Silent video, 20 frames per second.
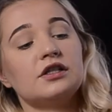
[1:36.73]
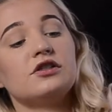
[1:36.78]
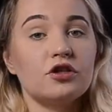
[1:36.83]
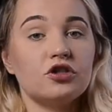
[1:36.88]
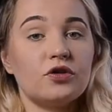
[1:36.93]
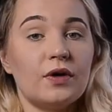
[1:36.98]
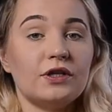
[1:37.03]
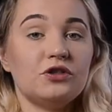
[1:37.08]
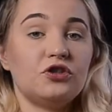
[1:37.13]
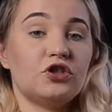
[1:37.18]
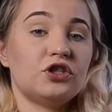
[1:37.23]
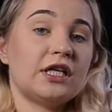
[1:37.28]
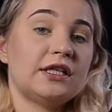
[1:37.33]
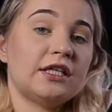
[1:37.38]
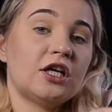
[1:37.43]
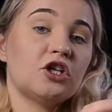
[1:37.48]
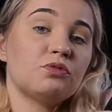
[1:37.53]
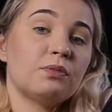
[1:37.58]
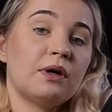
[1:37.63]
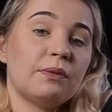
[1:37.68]
so I just
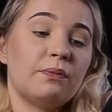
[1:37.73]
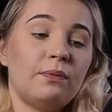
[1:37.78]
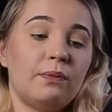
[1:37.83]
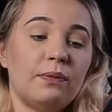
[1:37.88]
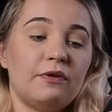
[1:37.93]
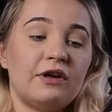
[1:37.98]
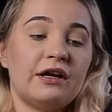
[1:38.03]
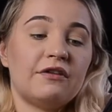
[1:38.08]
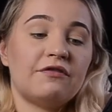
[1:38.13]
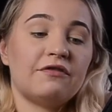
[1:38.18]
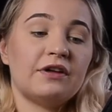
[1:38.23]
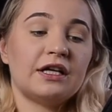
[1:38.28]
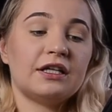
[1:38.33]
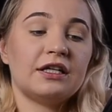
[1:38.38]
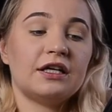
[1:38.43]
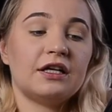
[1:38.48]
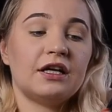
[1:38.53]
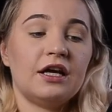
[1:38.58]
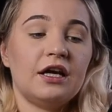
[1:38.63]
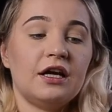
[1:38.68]
attach my
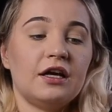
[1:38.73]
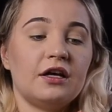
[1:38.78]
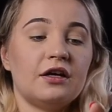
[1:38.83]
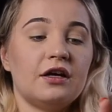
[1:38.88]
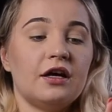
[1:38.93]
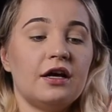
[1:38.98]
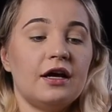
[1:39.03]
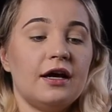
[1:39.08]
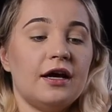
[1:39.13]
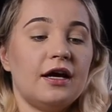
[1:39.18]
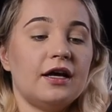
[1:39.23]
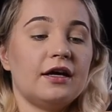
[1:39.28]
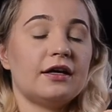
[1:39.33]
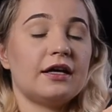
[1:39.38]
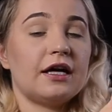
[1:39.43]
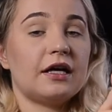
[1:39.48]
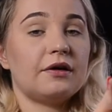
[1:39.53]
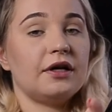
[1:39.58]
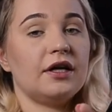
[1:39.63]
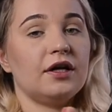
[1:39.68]
reflector here and
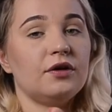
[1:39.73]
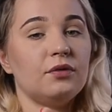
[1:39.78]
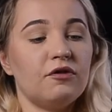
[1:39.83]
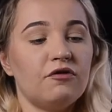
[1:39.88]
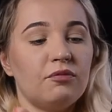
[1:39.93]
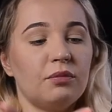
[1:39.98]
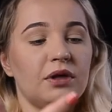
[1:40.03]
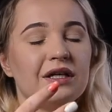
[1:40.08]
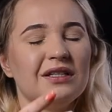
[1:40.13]
carry it with me.